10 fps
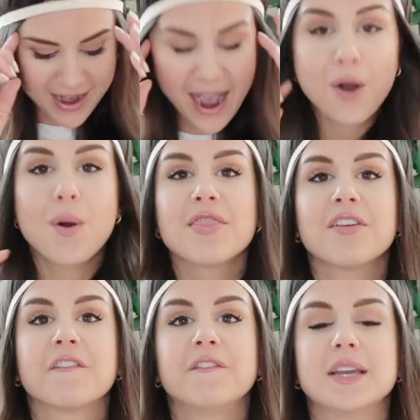Now
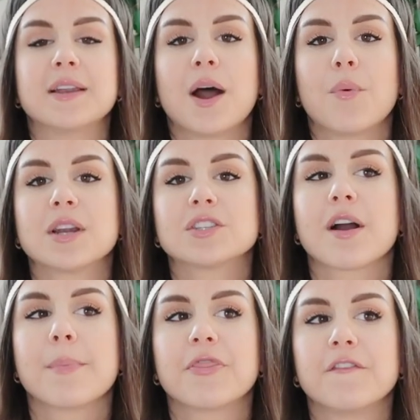the fit. I want to
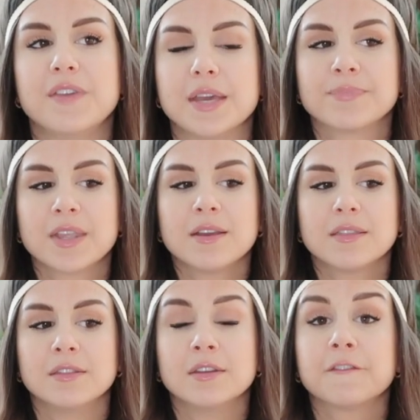talk about the fit.
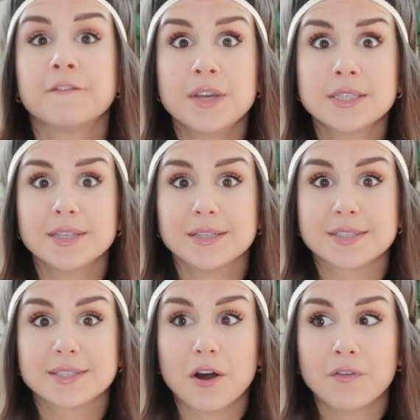The fit
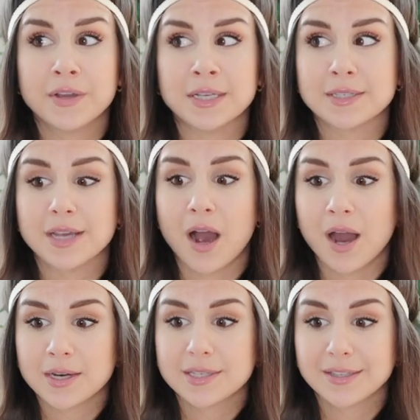itself is
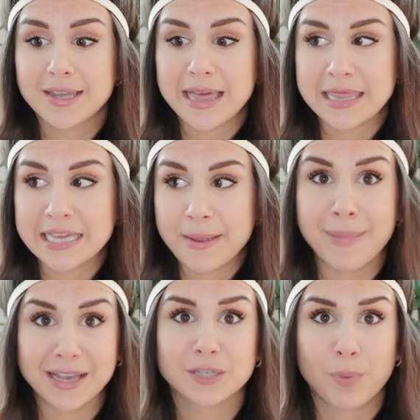honestly the
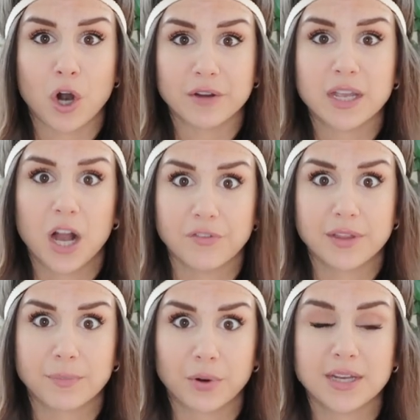best part of it, other
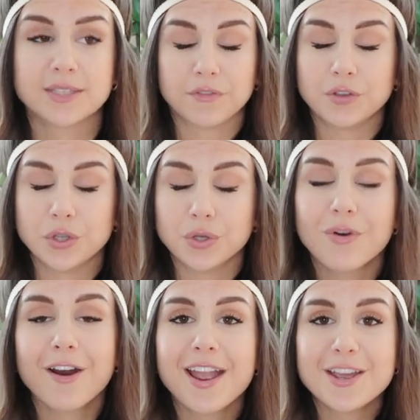than the price. If
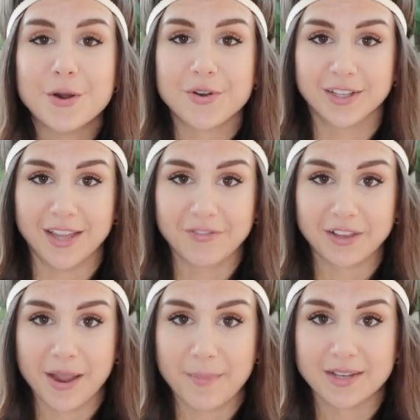you are a yoga
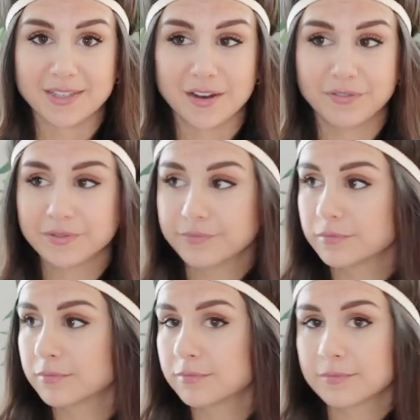lover like myself,
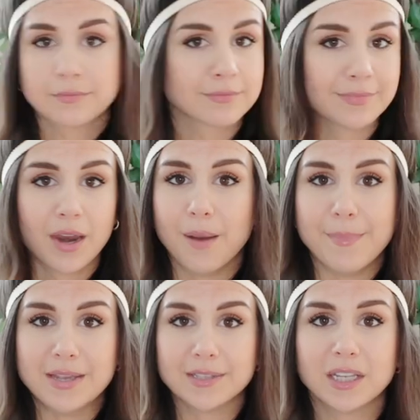
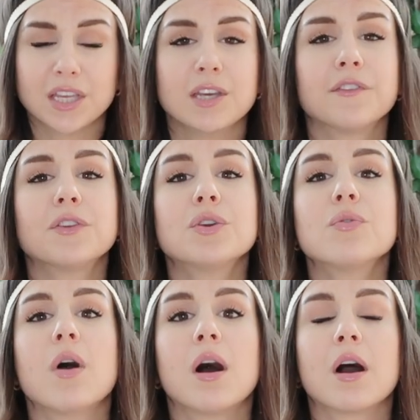amazing. If
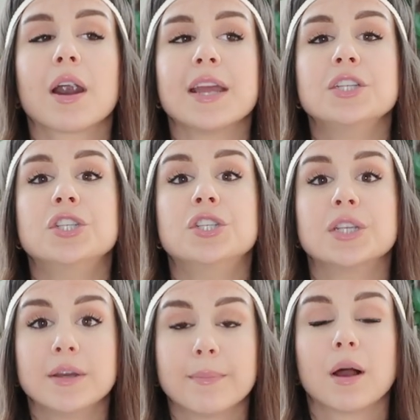you are a
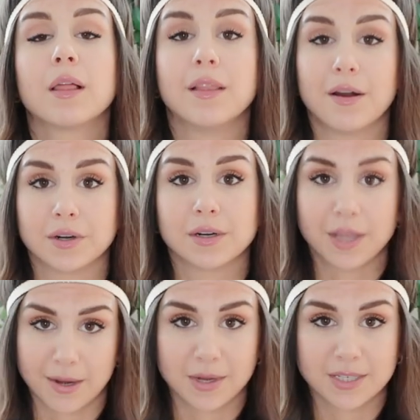gym lover
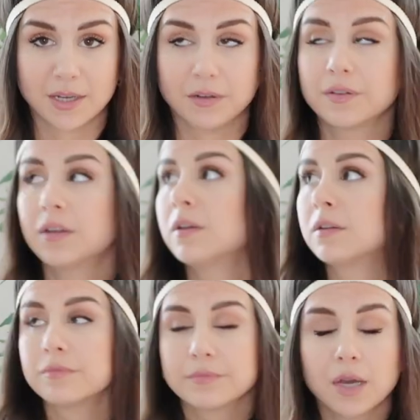like myself,
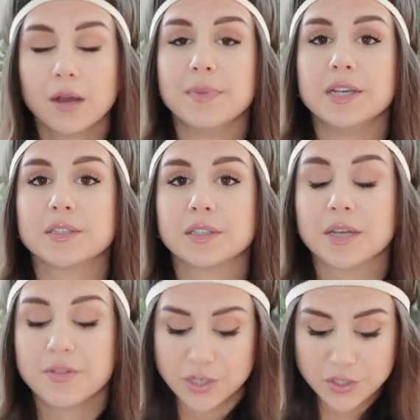
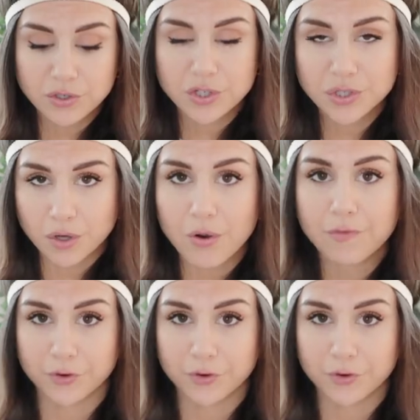amazing. These are so